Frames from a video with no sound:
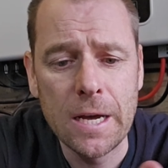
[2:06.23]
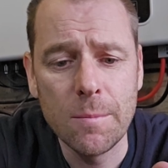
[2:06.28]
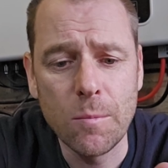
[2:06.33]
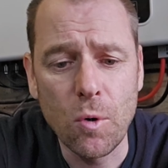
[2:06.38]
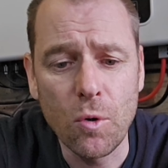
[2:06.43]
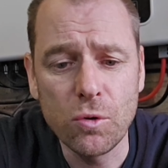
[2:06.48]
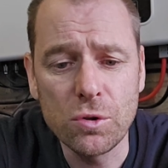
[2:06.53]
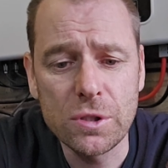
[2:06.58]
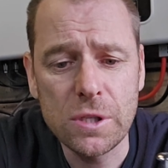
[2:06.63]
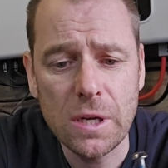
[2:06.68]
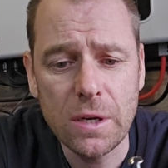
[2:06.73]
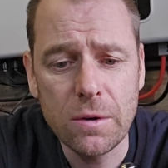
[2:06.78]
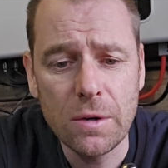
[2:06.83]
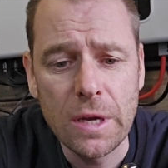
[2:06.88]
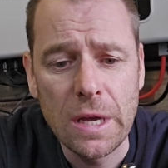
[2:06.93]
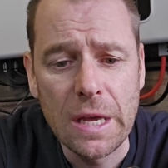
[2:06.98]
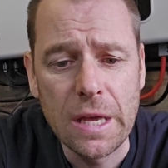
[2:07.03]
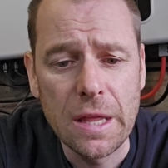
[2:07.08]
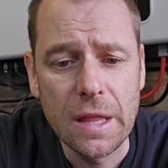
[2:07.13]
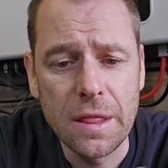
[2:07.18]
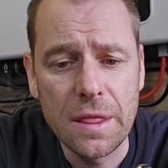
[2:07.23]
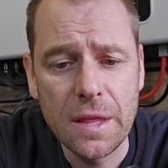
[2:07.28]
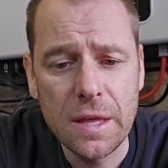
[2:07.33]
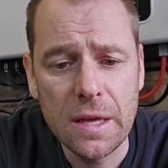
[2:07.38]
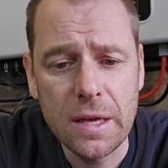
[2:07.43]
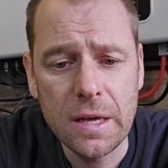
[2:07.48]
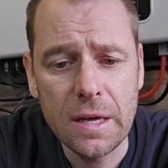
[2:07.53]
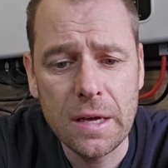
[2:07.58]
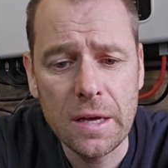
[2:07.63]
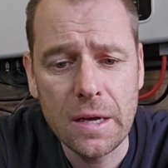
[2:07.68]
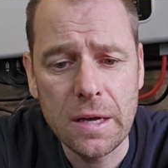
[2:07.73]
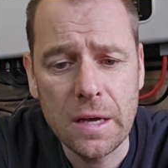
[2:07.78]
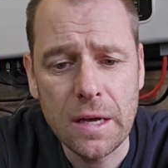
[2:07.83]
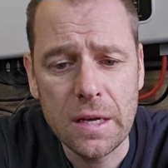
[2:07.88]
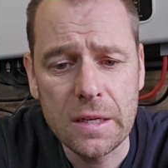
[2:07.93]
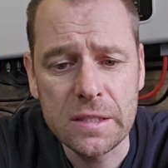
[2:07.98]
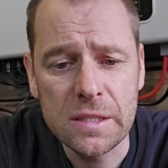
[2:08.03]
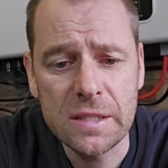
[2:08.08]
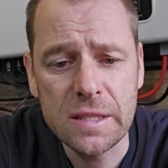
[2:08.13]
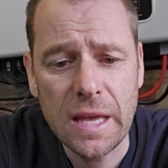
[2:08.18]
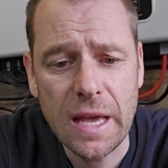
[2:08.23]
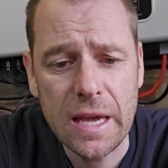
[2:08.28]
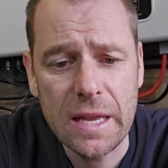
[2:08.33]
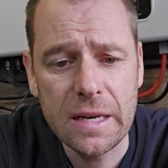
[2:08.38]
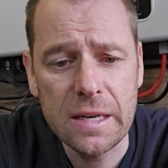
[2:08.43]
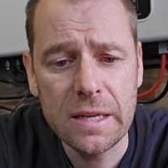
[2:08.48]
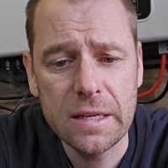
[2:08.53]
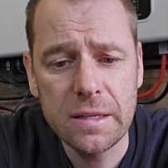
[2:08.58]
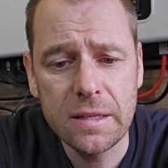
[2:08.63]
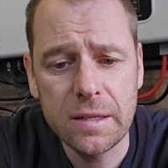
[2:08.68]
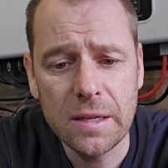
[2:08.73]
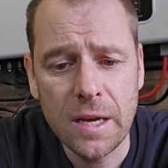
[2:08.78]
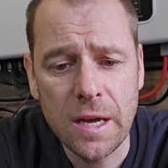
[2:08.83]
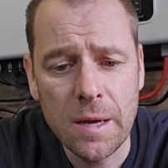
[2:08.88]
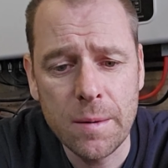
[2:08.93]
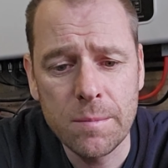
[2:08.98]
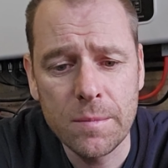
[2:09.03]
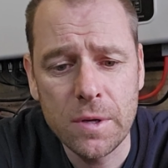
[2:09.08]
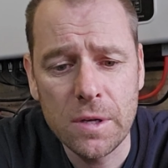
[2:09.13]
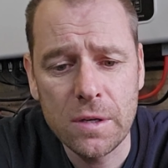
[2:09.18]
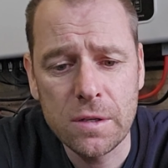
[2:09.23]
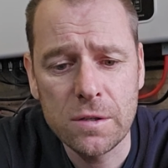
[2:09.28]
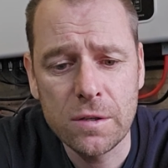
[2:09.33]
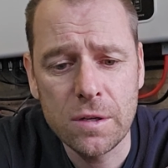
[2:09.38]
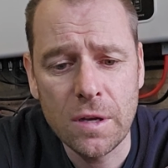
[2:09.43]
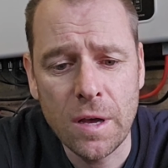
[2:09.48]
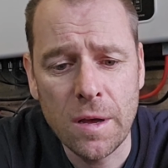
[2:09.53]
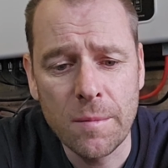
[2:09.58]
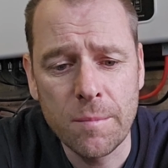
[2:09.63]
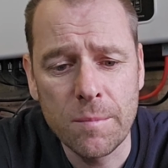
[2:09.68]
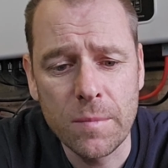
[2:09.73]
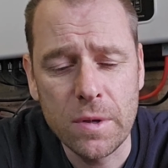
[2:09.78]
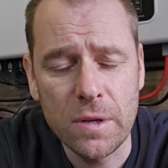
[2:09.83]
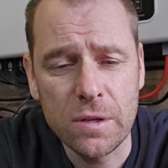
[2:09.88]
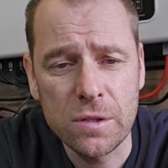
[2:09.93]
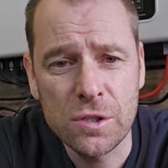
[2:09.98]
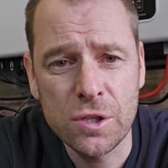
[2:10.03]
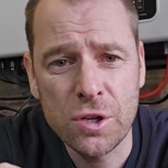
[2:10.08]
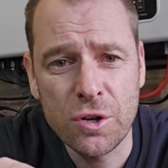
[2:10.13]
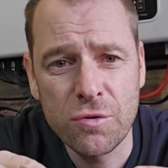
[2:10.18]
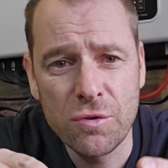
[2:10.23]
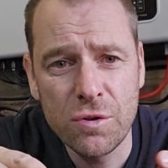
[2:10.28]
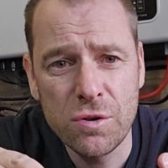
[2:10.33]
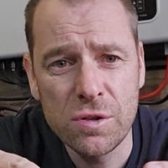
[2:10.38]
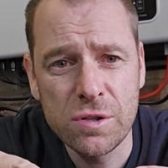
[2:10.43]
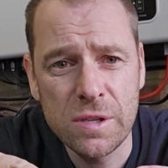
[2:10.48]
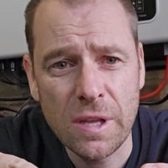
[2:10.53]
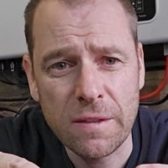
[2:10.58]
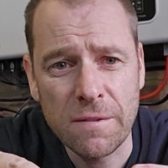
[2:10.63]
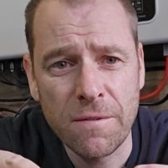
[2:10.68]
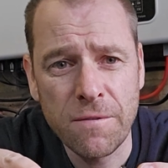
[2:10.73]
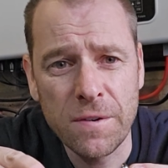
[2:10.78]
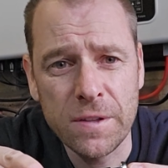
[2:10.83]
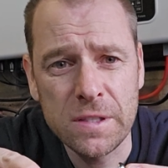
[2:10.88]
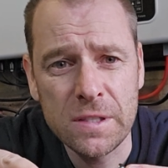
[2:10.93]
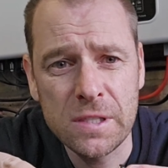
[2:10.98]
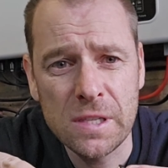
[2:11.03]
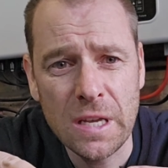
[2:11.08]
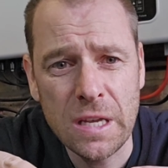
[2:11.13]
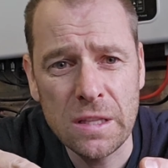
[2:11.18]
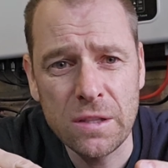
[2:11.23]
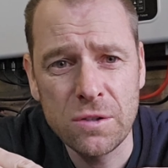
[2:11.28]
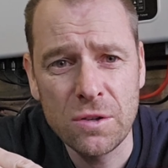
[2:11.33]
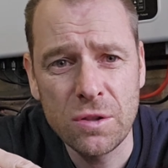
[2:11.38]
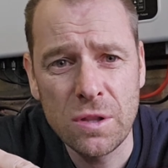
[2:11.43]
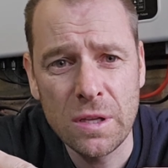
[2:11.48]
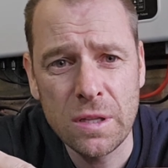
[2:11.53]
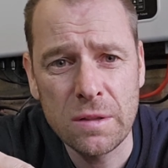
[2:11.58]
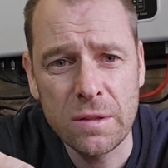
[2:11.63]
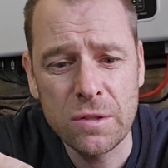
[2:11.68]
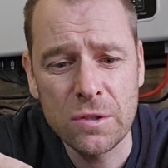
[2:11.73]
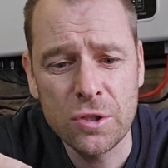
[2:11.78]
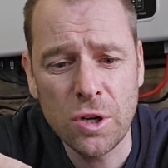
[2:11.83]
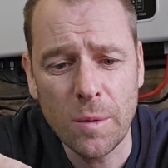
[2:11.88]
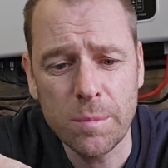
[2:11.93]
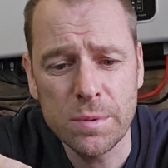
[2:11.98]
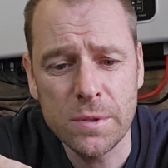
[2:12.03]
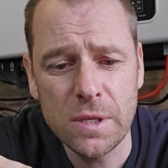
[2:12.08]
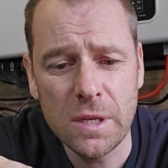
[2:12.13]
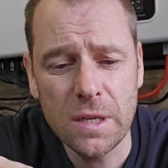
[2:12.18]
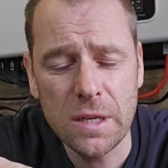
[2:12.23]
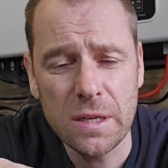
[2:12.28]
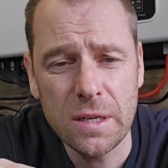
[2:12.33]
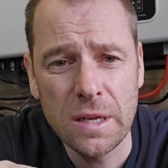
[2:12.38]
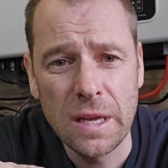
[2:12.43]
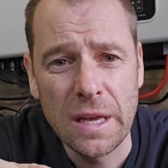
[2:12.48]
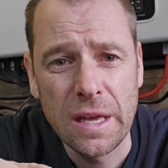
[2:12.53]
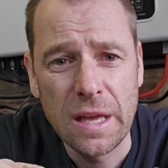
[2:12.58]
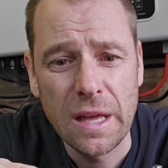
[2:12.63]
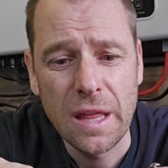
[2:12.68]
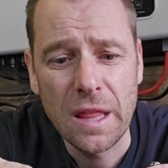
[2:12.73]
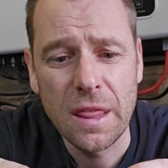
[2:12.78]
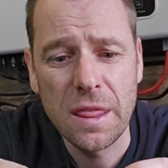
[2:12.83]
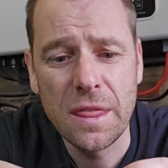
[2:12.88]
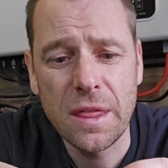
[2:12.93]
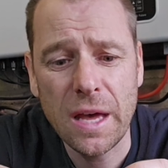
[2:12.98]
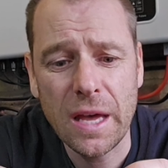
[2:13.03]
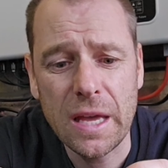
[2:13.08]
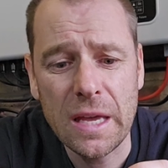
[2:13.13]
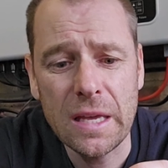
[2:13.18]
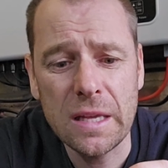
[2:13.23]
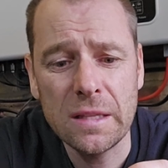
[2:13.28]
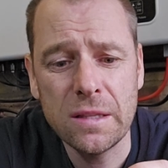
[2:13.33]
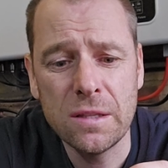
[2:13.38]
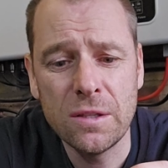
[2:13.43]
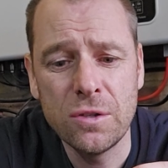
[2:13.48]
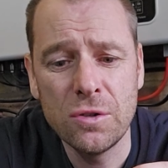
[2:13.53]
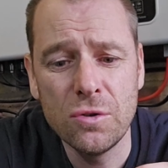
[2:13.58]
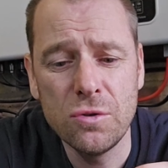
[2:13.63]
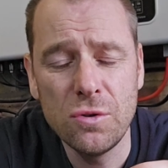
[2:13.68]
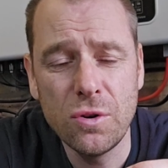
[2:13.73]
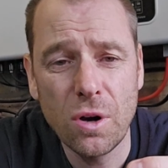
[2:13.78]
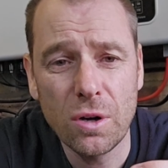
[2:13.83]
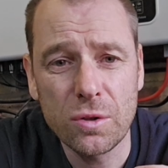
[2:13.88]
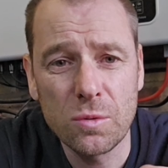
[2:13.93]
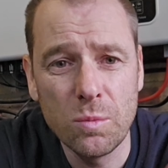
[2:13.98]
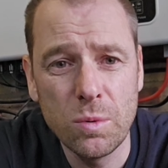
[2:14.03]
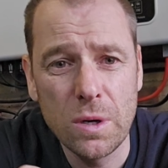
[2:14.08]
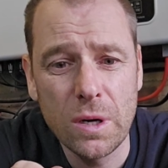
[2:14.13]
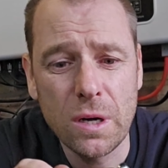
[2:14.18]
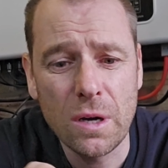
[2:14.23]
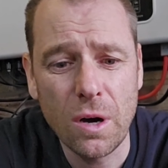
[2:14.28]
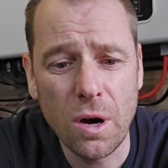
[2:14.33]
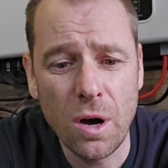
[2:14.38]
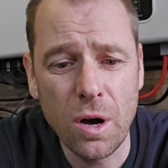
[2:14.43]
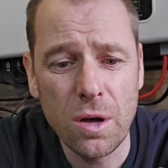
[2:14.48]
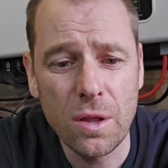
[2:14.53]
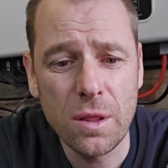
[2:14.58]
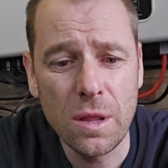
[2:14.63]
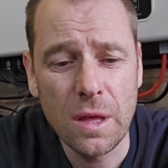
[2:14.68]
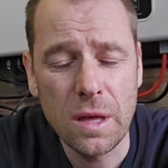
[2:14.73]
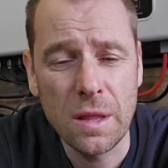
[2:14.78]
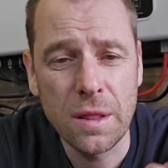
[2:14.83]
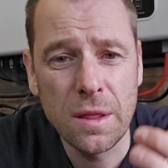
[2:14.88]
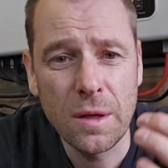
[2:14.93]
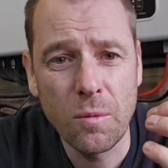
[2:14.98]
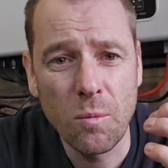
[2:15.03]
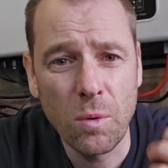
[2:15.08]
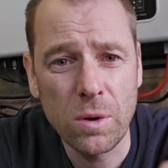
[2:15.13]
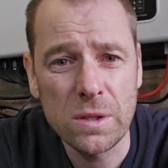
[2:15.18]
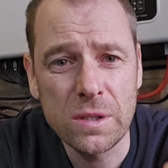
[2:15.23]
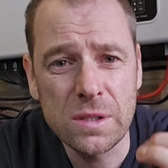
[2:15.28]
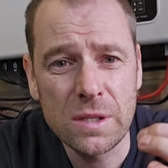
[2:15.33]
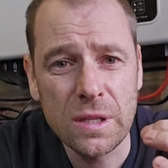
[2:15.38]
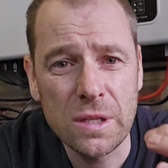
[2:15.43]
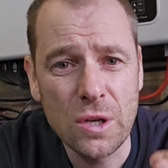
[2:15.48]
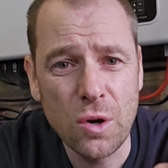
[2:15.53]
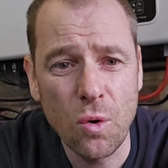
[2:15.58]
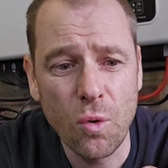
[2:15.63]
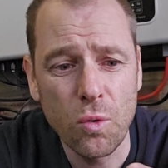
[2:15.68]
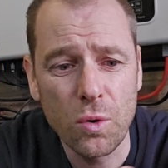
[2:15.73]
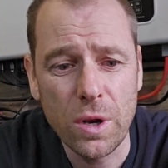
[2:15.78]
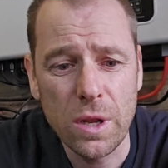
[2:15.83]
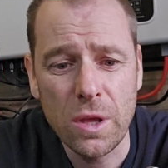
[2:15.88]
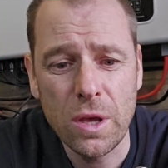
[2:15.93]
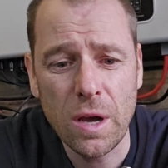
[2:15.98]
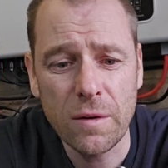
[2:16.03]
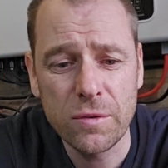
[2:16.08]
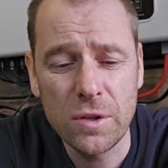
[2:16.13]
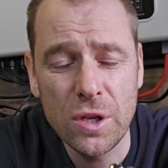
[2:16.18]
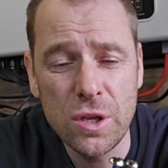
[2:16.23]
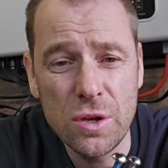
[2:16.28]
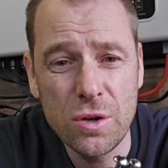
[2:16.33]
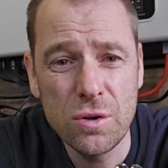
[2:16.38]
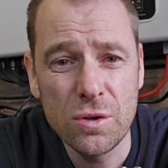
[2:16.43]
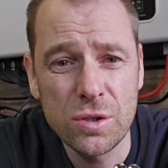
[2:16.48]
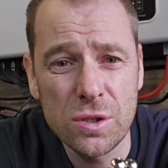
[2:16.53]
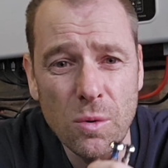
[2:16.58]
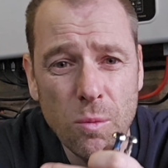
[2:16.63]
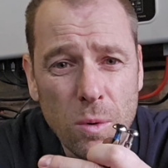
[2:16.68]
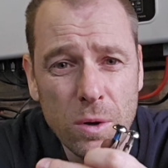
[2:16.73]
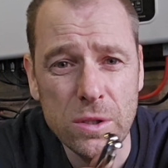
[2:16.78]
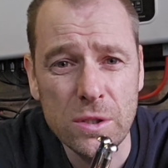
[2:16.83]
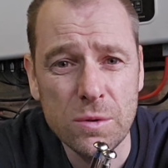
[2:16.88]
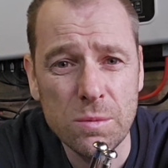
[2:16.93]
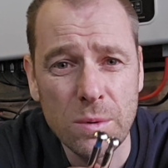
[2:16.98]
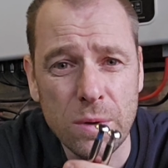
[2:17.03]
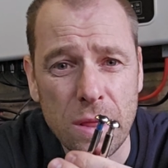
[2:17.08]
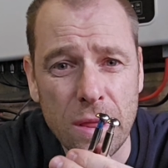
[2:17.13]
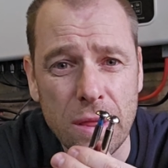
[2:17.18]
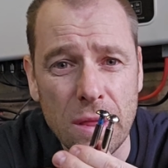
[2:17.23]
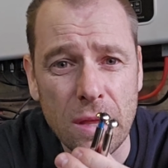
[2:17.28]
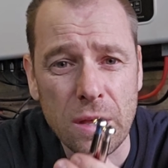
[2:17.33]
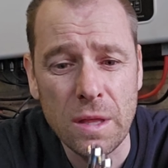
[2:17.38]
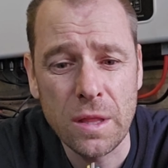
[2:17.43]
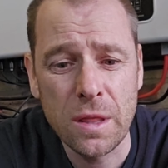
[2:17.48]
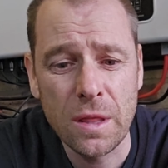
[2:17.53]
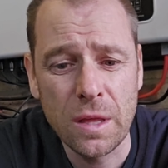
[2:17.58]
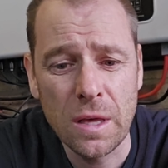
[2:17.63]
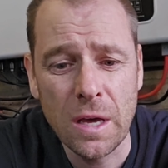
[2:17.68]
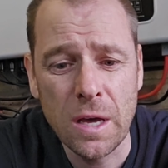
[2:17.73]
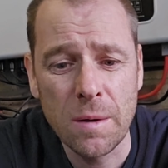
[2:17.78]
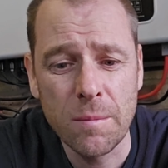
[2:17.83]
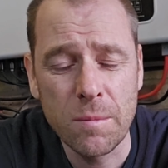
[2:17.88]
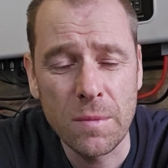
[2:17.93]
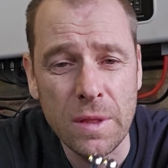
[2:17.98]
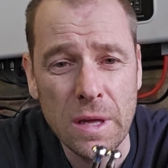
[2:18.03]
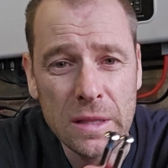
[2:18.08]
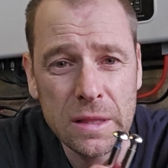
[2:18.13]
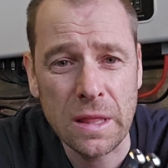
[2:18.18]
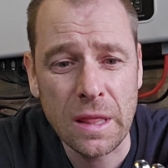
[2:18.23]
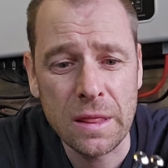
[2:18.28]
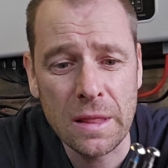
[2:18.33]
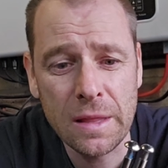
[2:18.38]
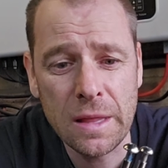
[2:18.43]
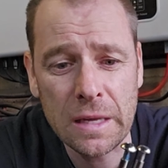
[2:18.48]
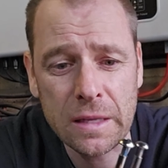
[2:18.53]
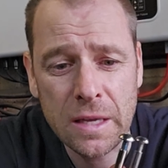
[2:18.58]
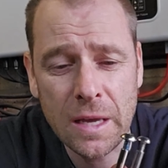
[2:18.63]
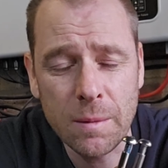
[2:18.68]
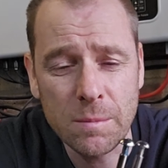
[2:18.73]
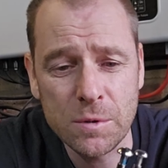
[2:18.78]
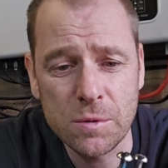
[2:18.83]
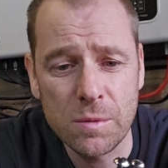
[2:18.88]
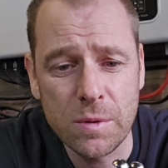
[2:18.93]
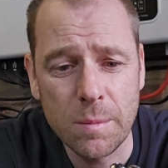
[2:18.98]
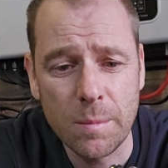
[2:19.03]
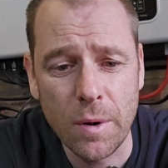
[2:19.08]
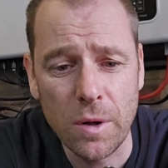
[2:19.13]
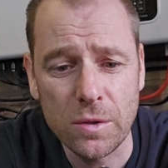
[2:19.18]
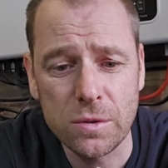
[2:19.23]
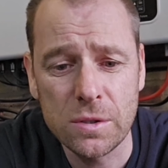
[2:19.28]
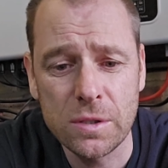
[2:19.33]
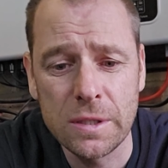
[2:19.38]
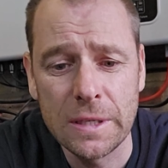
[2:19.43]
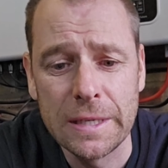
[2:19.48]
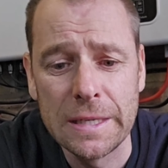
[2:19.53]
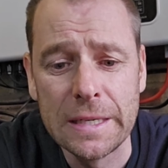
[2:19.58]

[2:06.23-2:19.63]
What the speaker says: Also, the standard screws that fits into the tops here, they do not work on the ones that you order. You have to use the ones with that comes with the bolts.